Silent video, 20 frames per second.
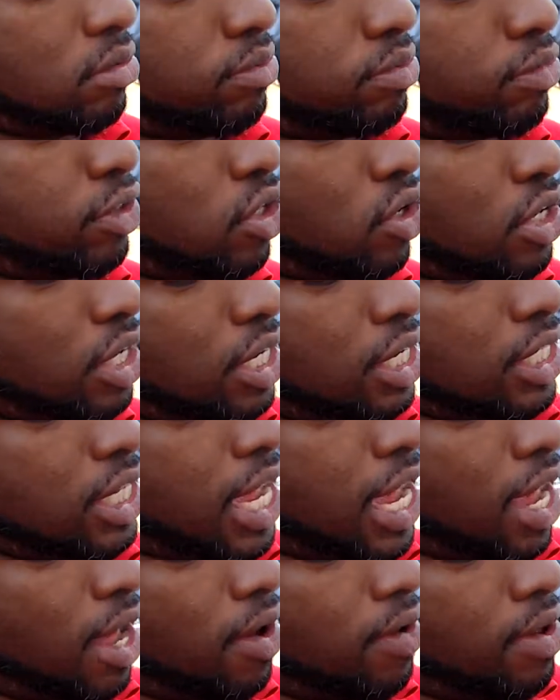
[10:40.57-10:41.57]
turning it
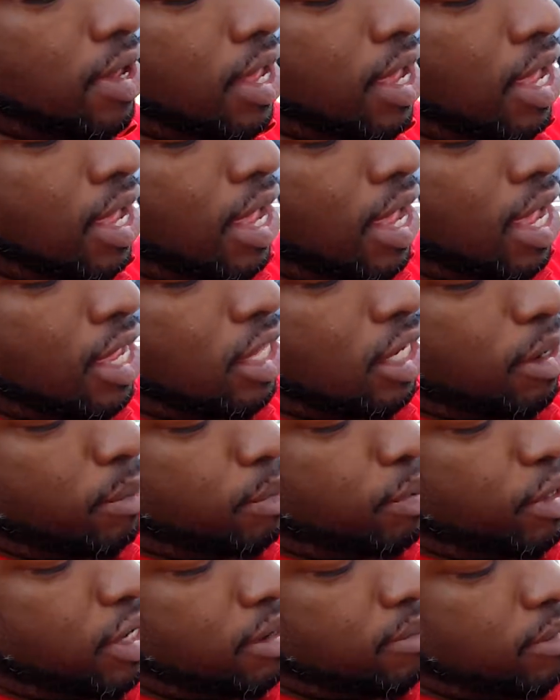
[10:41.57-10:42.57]
down, and you can
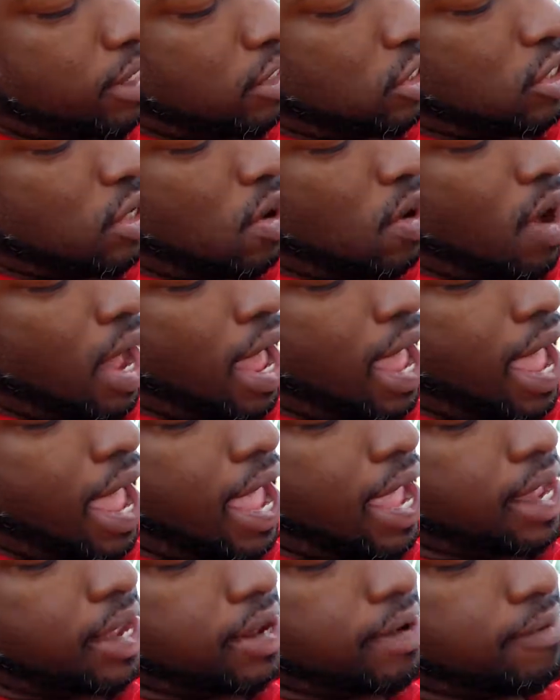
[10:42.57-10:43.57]
pretty much go
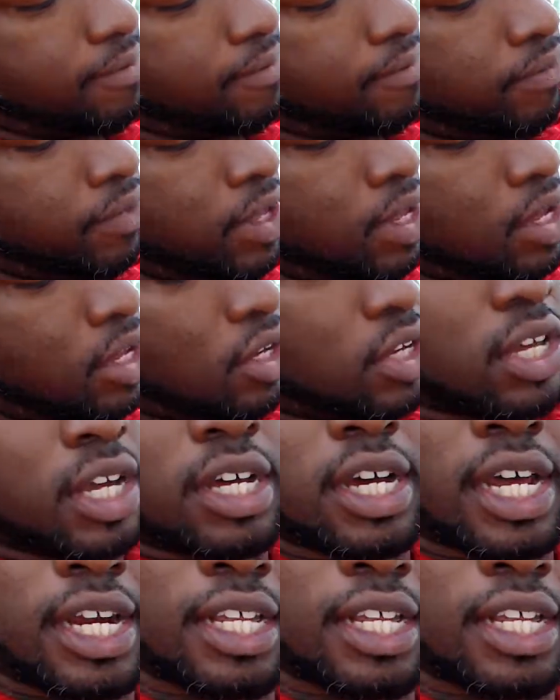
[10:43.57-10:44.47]
high. You could cut a